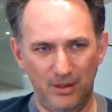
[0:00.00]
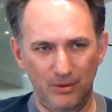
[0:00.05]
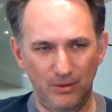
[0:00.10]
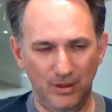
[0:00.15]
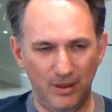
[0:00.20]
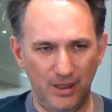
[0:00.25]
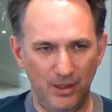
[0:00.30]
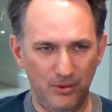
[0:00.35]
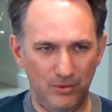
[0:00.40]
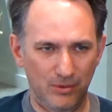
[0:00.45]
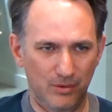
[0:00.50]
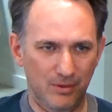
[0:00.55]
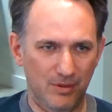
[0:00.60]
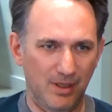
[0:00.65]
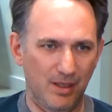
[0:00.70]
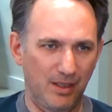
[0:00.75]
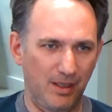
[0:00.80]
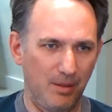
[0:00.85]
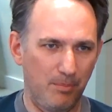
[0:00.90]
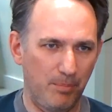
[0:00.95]
regulations
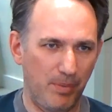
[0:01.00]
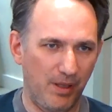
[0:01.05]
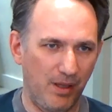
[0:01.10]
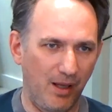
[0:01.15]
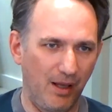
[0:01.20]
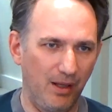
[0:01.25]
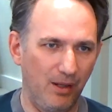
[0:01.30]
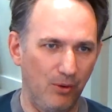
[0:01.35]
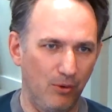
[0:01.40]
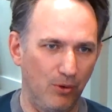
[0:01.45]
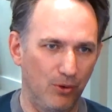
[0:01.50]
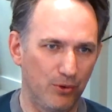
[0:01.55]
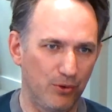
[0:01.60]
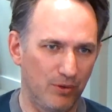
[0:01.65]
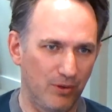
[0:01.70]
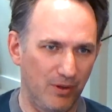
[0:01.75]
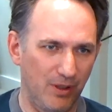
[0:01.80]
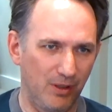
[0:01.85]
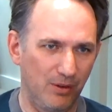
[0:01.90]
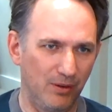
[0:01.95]
like EPA,
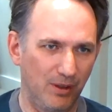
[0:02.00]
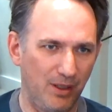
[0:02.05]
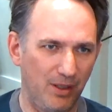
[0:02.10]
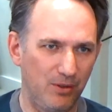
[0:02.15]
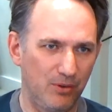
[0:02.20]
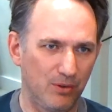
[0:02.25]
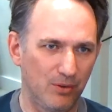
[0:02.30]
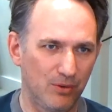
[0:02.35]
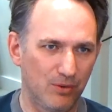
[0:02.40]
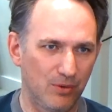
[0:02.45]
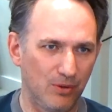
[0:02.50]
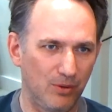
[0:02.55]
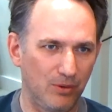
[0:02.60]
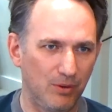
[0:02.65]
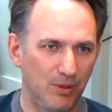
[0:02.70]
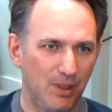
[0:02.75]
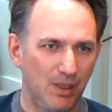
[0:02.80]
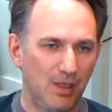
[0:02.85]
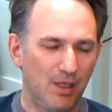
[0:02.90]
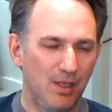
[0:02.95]
OSHA regulations.
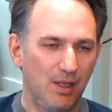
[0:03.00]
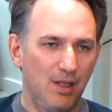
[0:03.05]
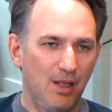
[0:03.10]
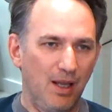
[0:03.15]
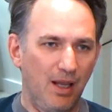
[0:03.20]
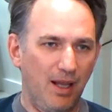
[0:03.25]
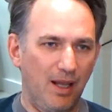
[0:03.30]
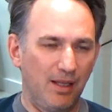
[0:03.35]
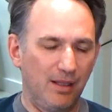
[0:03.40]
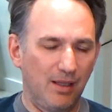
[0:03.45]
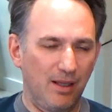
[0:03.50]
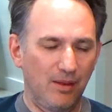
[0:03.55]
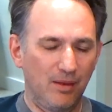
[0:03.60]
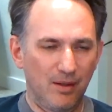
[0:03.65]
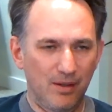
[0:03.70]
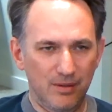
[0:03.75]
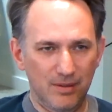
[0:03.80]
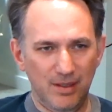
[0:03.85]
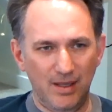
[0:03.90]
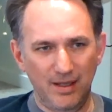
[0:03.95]
So, and
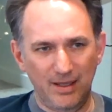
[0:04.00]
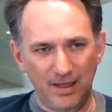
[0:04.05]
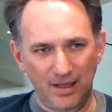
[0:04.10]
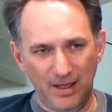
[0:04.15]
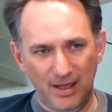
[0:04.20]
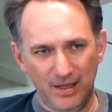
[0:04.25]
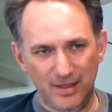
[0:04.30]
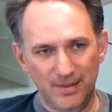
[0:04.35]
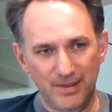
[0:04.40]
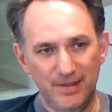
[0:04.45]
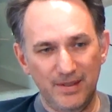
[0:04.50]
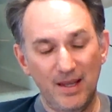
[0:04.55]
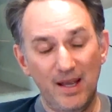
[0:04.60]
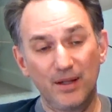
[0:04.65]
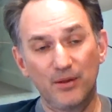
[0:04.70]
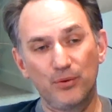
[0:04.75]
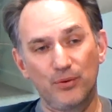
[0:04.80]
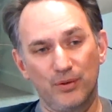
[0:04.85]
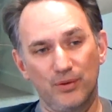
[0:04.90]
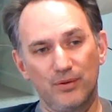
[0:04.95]
there is like a lot of
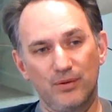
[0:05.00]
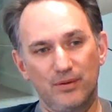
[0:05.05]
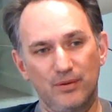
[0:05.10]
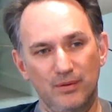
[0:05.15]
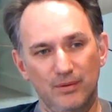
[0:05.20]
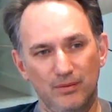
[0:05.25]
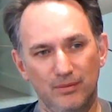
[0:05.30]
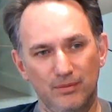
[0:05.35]
standards.